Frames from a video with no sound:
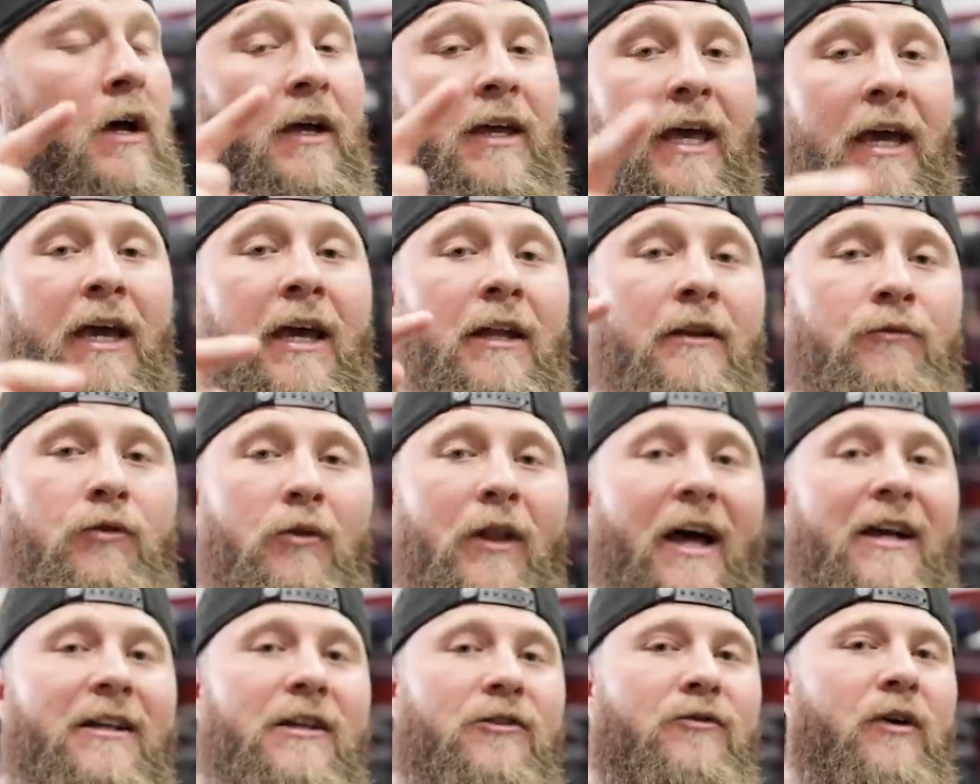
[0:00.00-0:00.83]
Again, if you
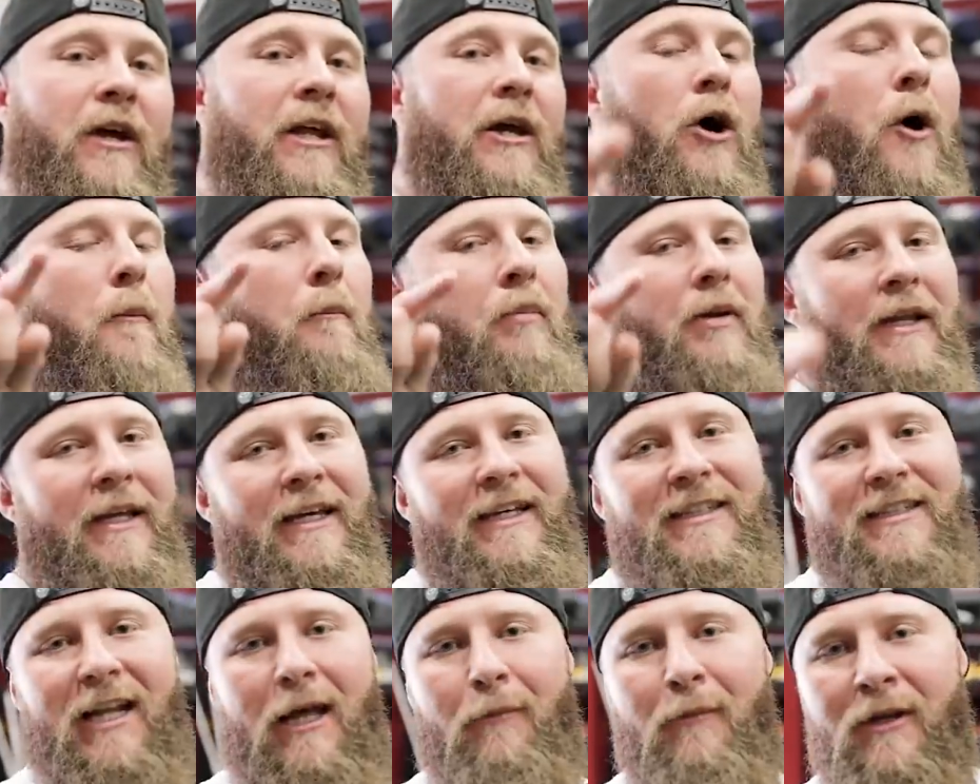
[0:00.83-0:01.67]
like this video,
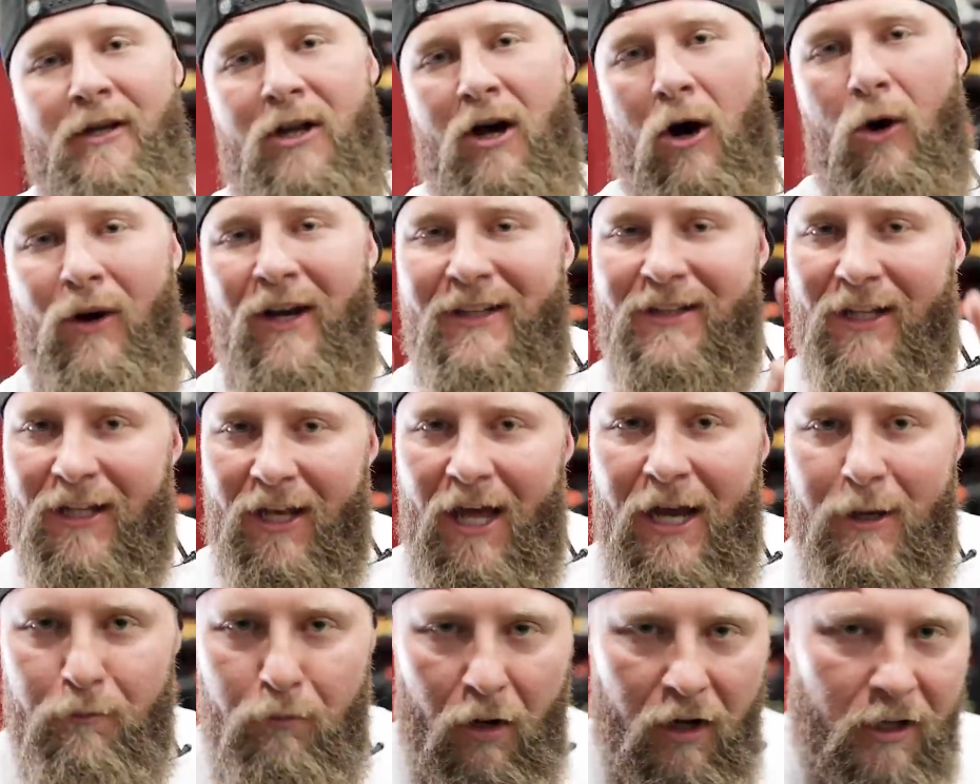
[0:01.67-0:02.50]
please let me know. Hit the
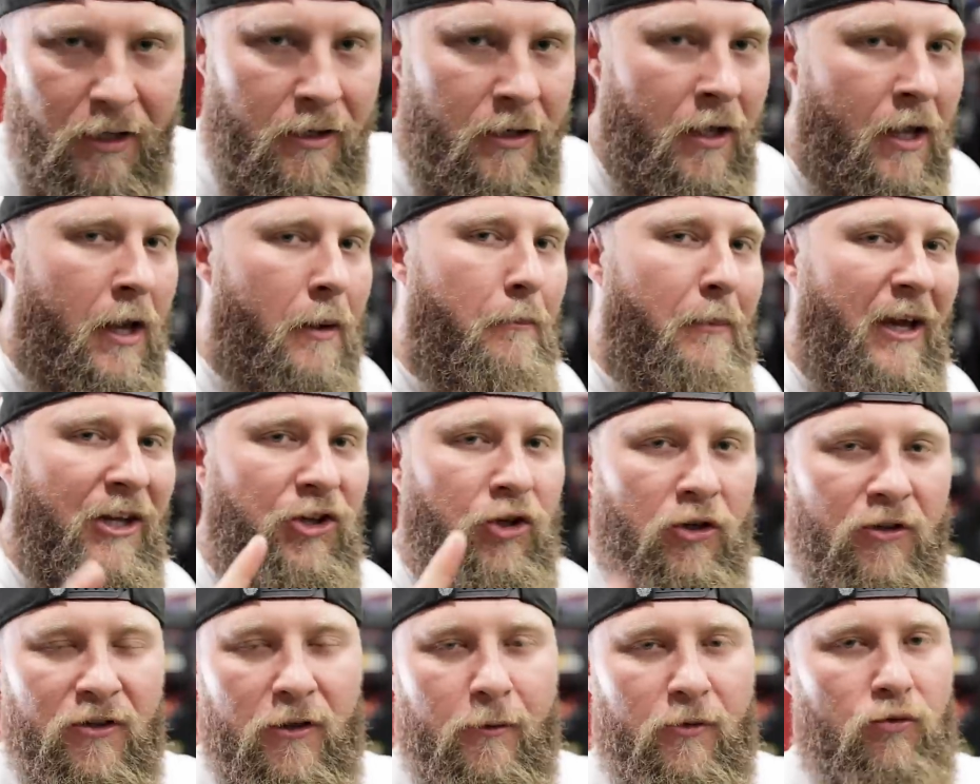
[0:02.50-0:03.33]
like button. Make
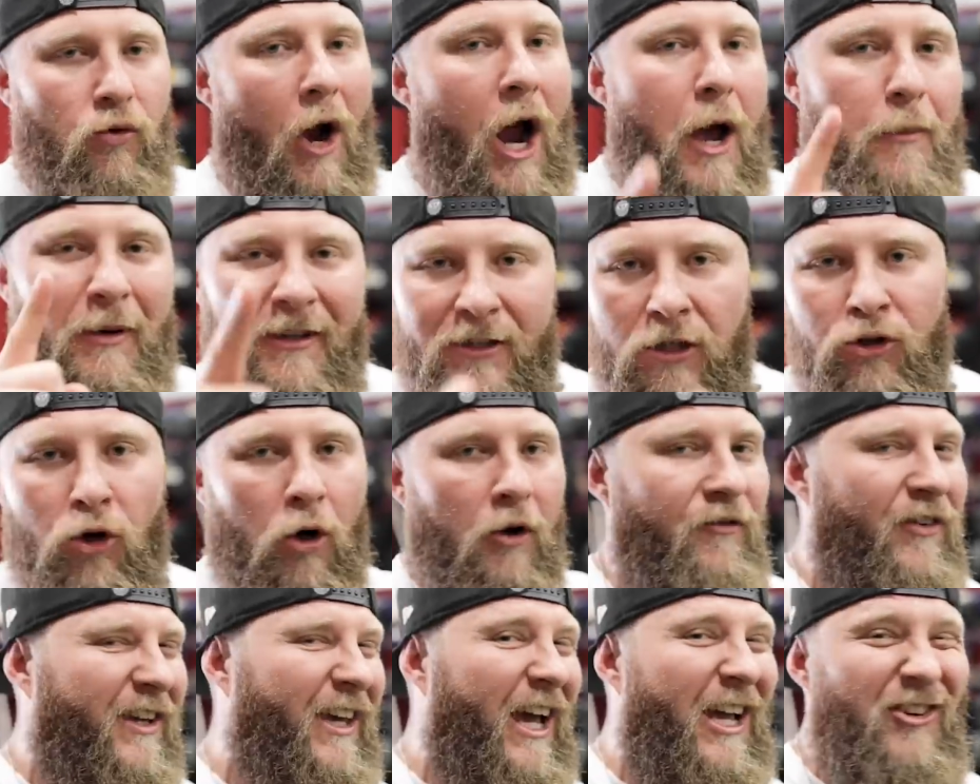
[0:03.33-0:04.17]
sure you subscribe. Hit the
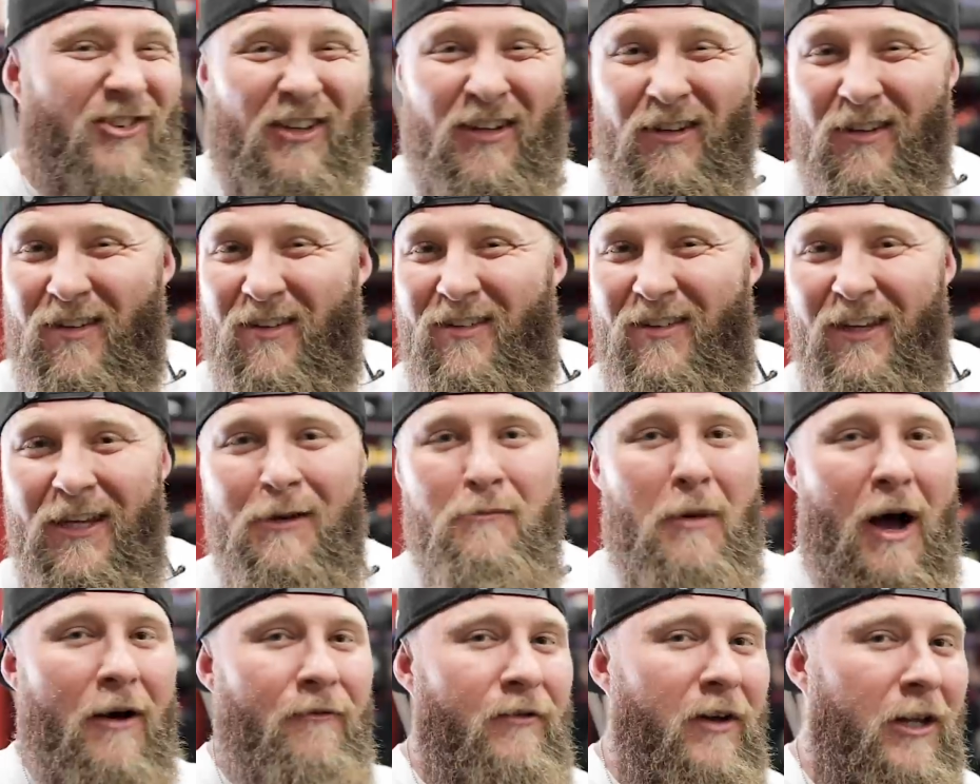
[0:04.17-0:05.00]
notification to see
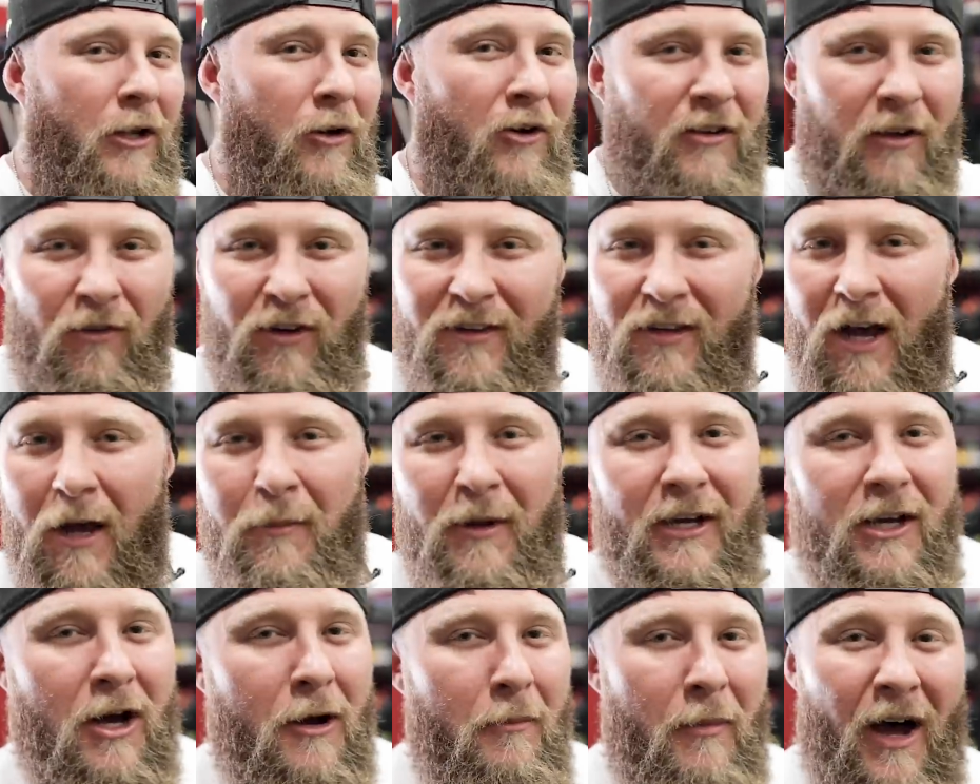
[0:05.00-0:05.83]
my videos every time
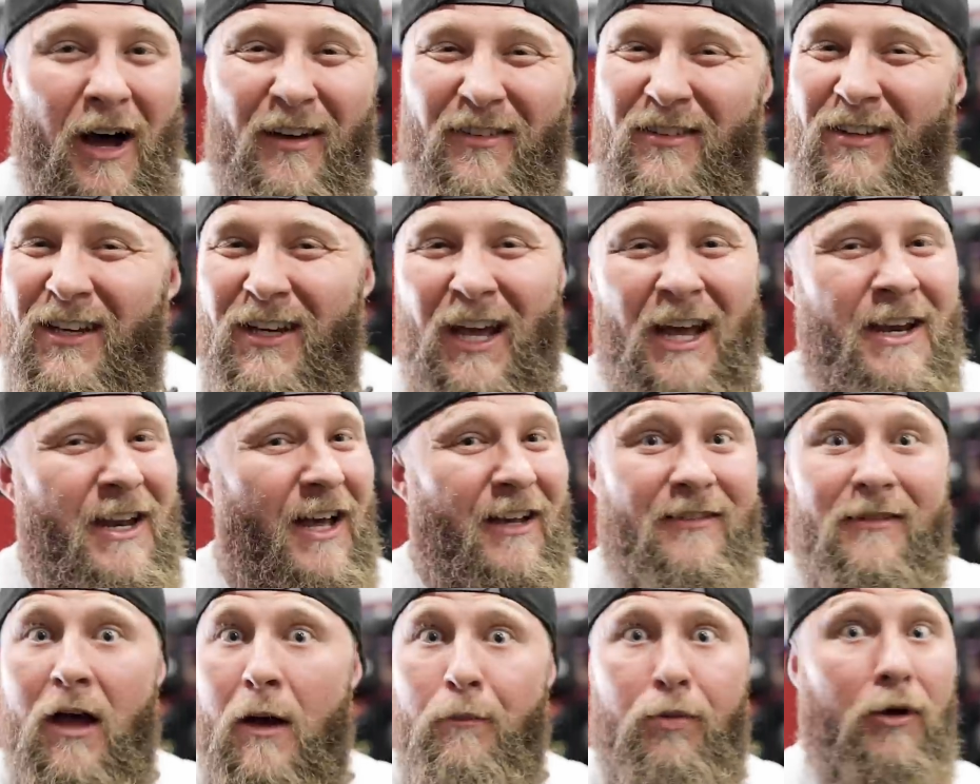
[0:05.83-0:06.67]
they come out. See you again
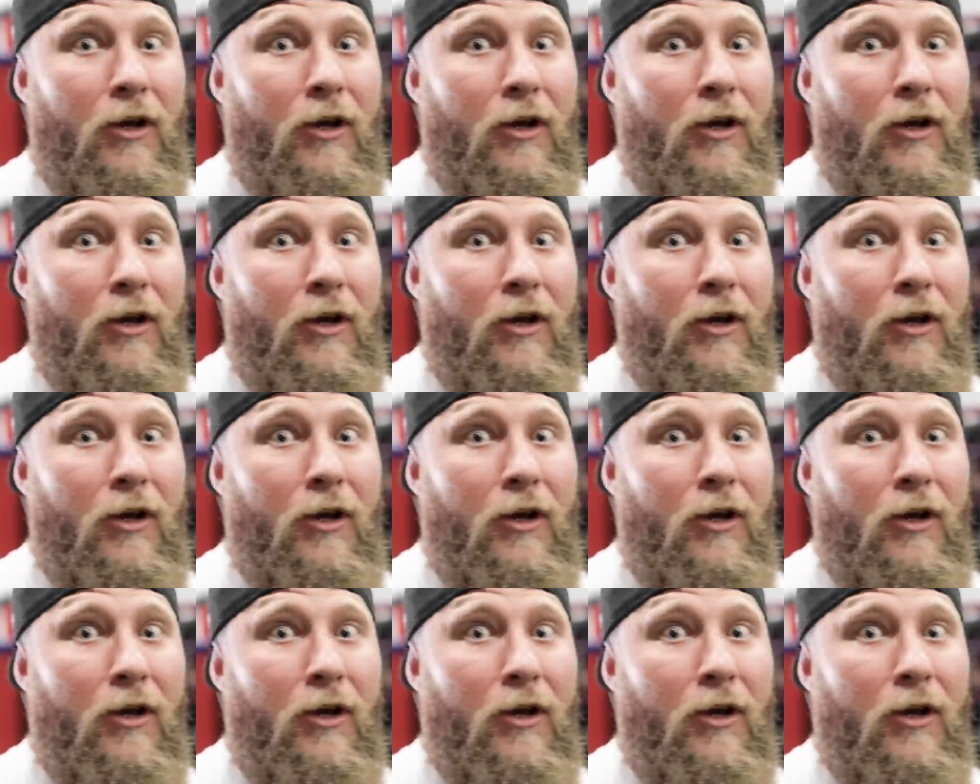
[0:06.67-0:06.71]
next time.